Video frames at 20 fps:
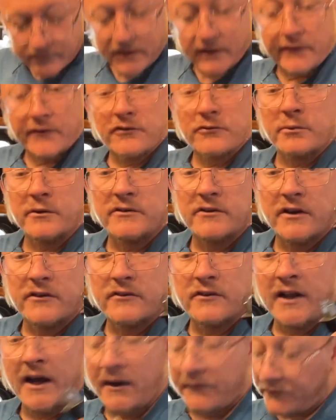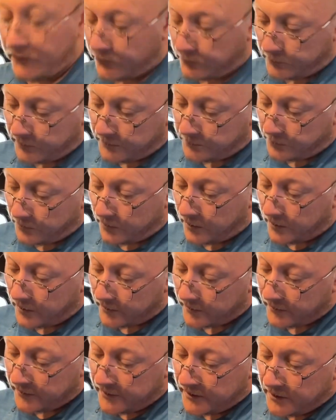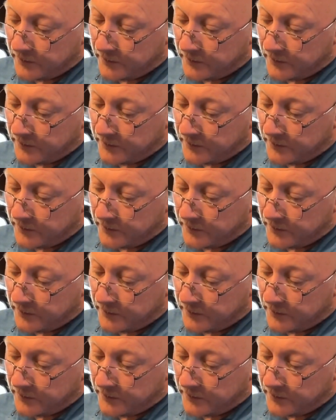well, this one doesn't have the 3-prong,